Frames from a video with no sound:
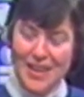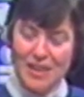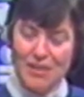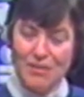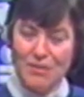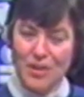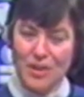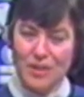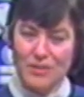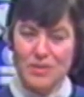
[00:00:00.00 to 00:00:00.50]

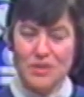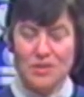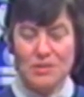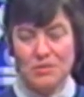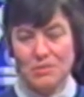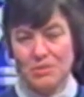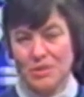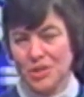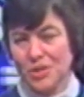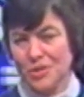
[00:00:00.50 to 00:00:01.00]
It involves
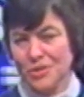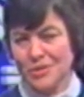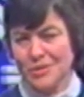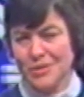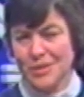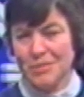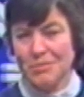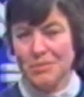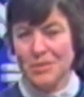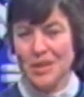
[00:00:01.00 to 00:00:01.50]

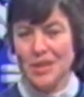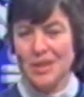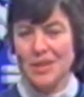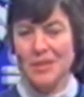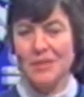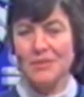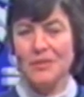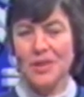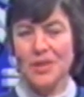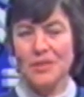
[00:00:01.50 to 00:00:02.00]
intuition, it,
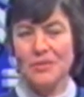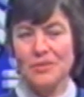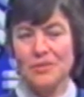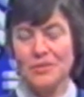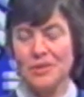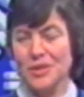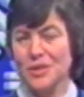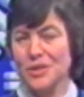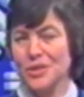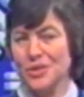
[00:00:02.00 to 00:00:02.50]
it involves
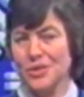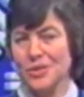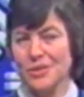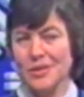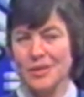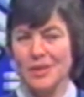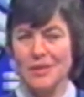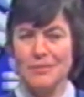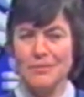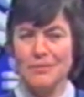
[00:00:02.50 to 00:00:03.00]

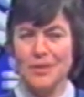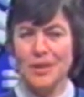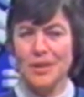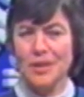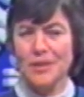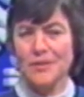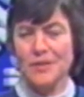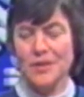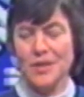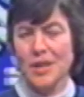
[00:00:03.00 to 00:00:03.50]
tradition, it
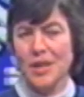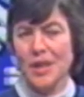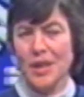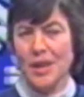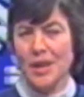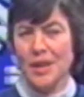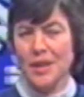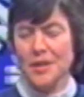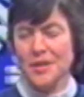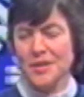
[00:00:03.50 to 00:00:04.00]
involves
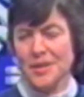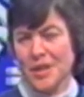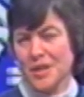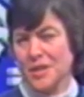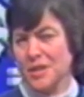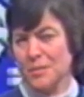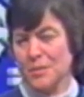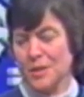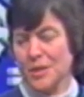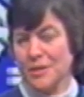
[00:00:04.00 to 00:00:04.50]
an
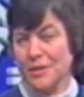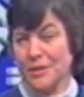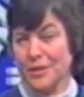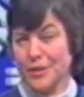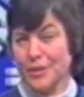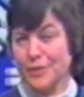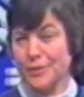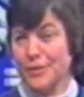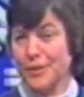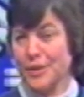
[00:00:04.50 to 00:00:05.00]
assessment
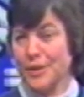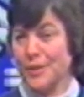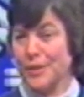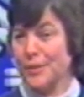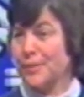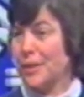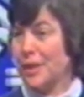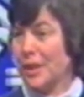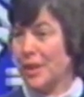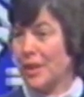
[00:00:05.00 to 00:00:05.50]
of uh,